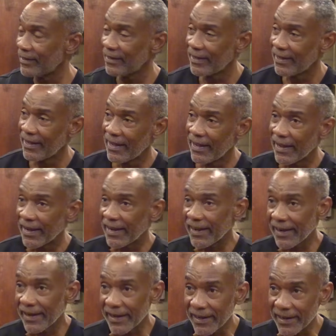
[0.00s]
Yeah.
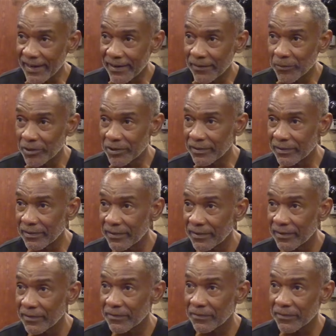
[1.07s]
It would,
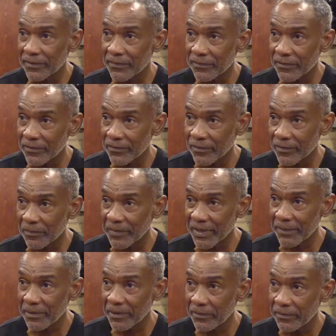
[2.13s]

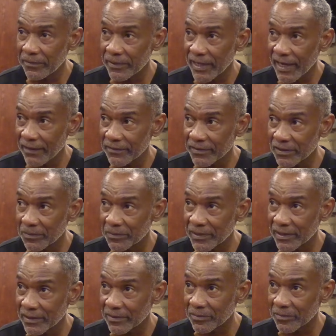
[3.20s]
maybe would have
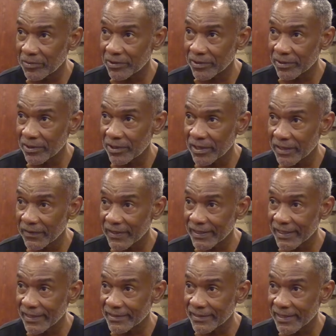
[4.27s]
something more
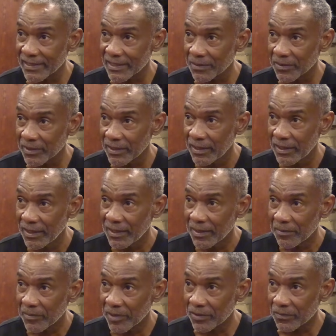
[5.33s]
coherent and sensible.
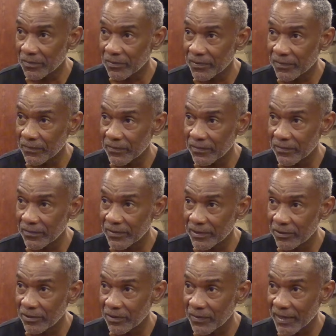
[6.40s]
But we
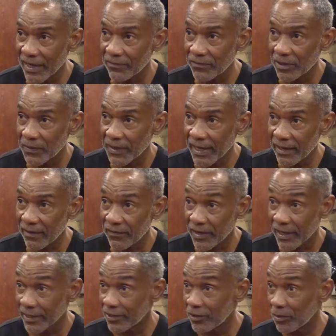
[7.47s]
don't. We have what we have,
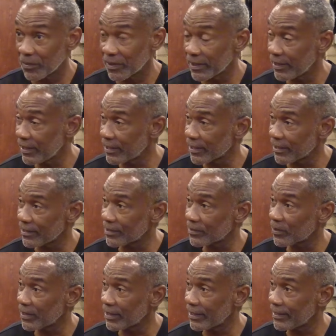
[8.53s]
and human nature is
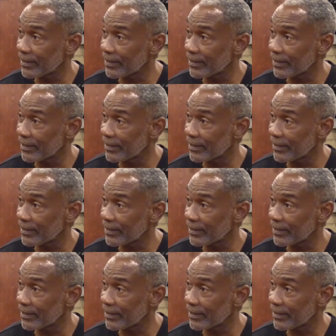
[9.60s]
what it